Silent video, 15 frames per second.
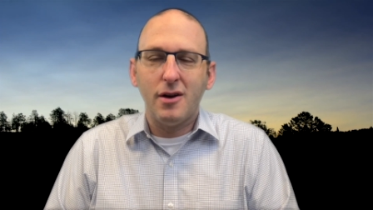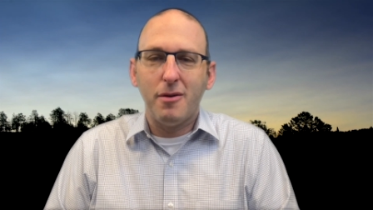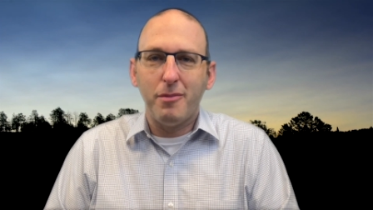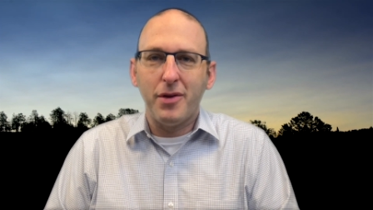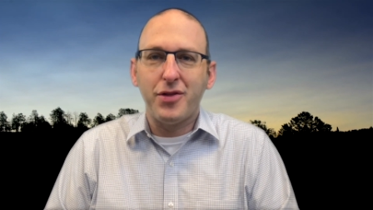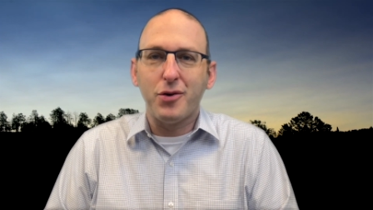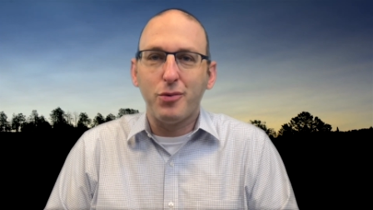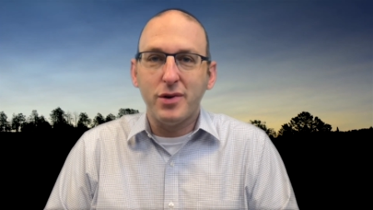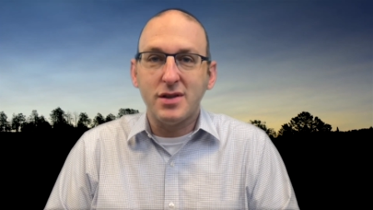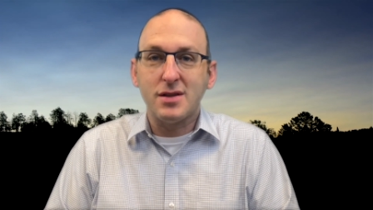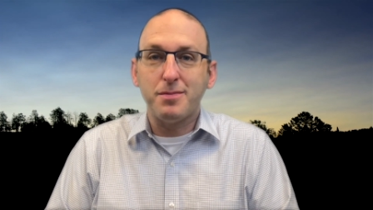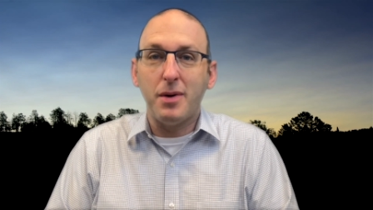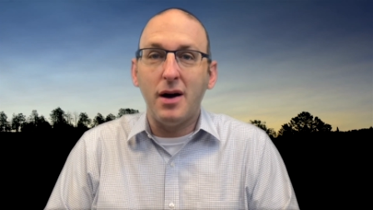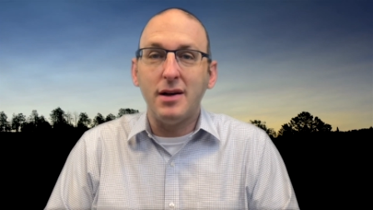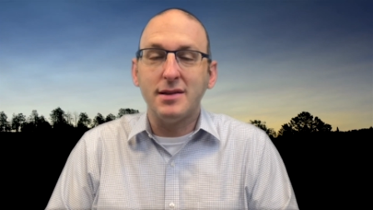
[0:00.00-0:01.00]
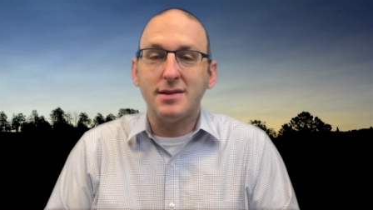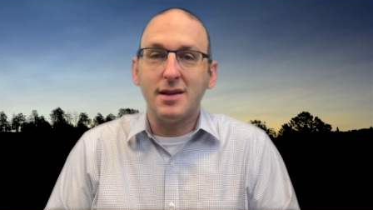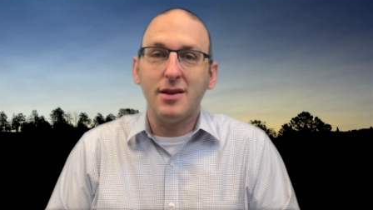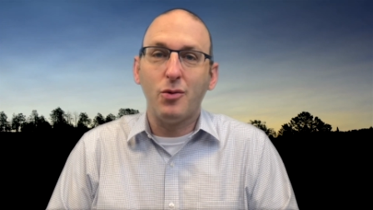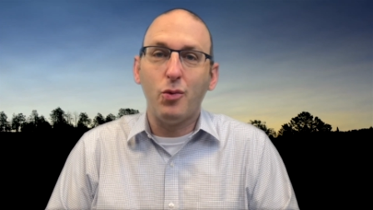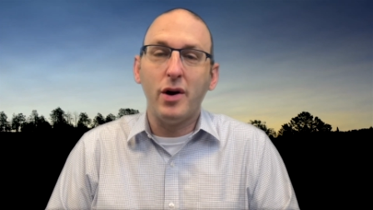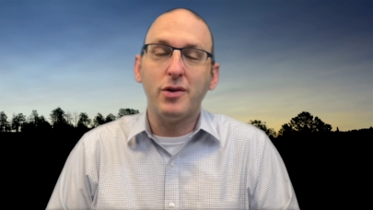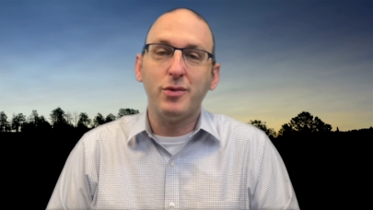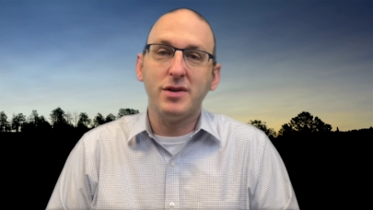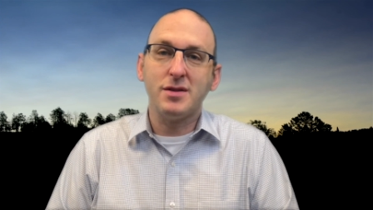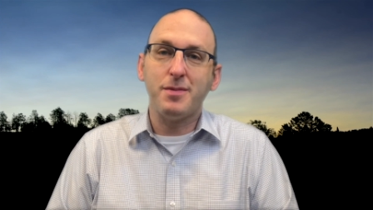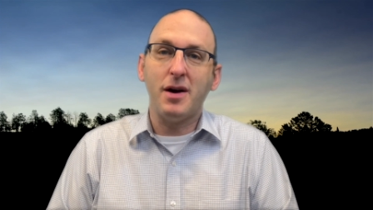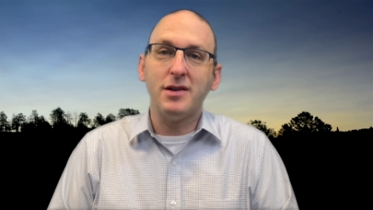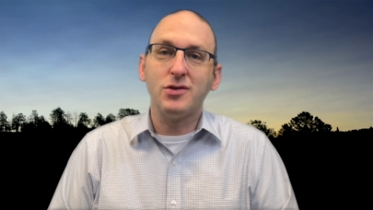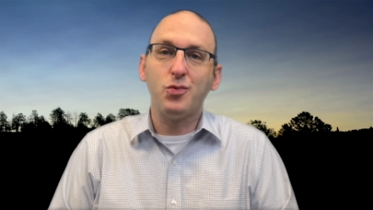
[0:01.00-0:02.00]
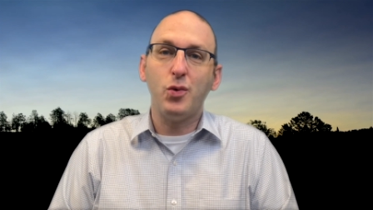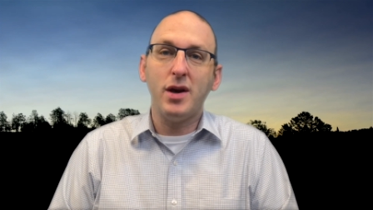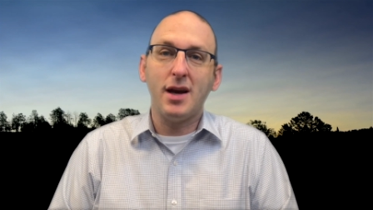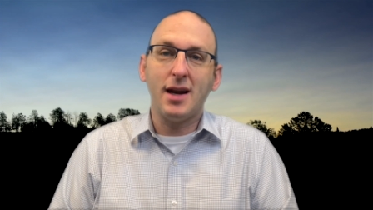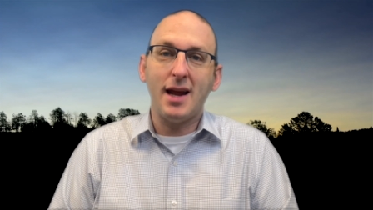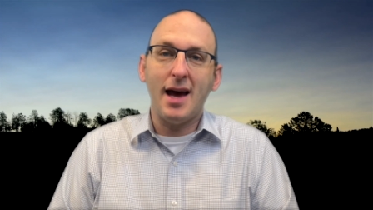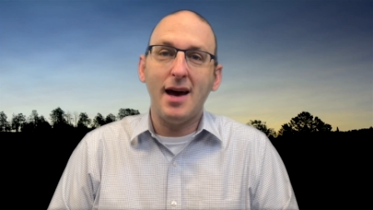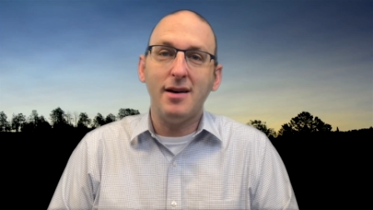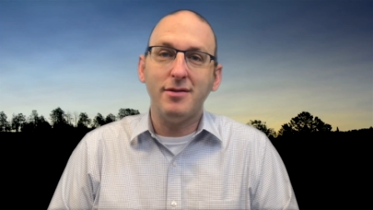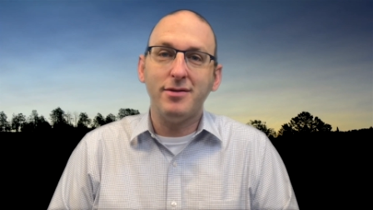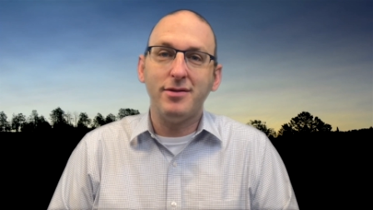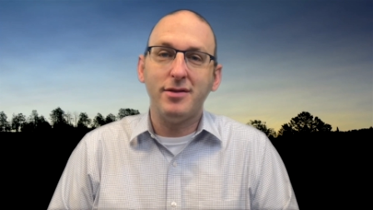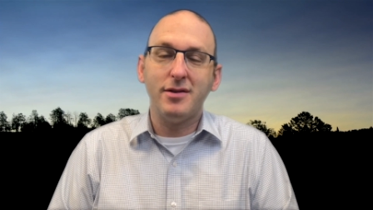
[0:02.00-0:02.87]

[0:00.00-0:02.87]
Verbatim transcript: But the response and the one response we can have